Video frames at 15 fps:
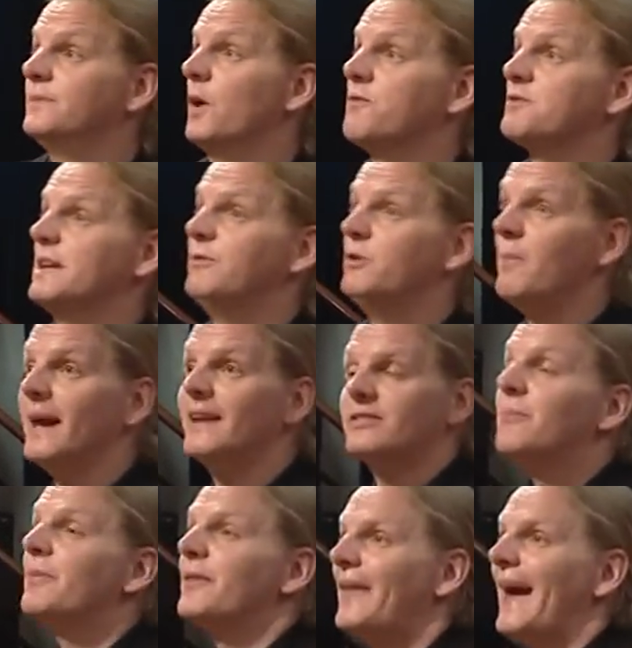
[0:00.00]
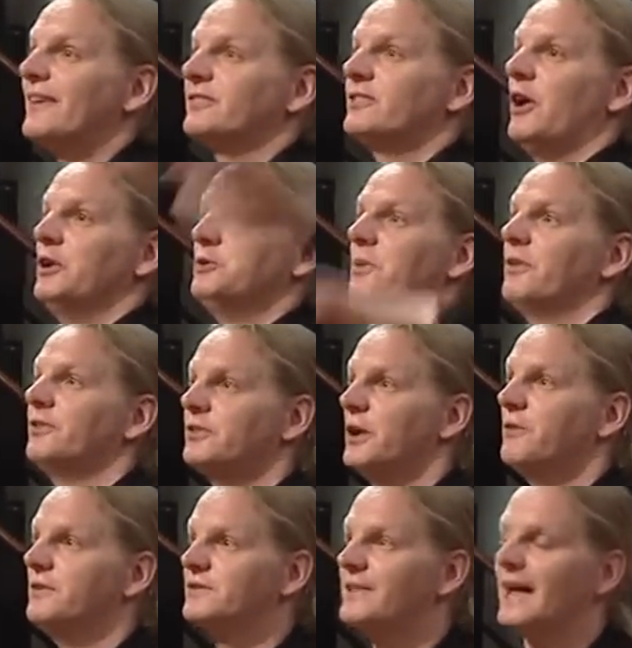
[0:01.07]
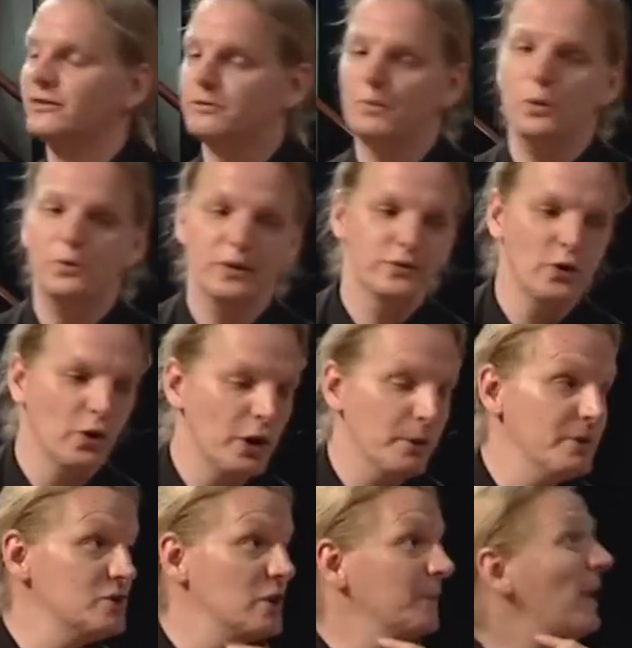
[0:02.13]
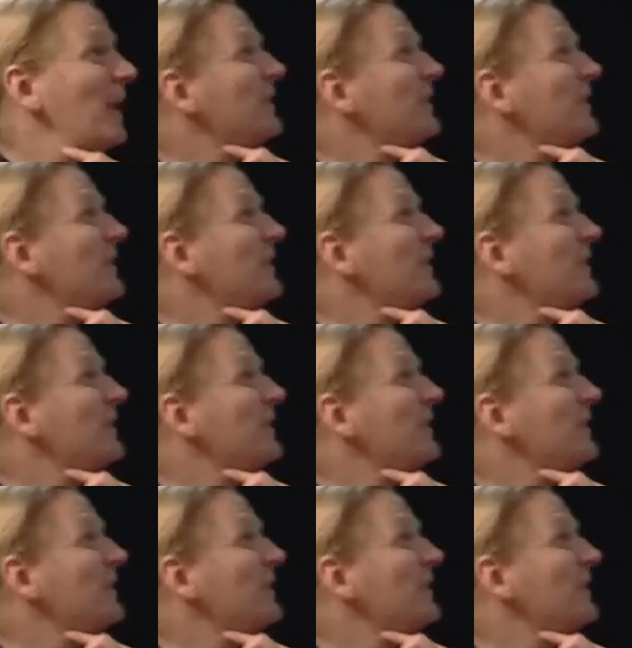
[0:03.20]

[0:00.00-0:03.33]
Obviously, if you make something that size with a surface that smooth, it's not going to be cheap.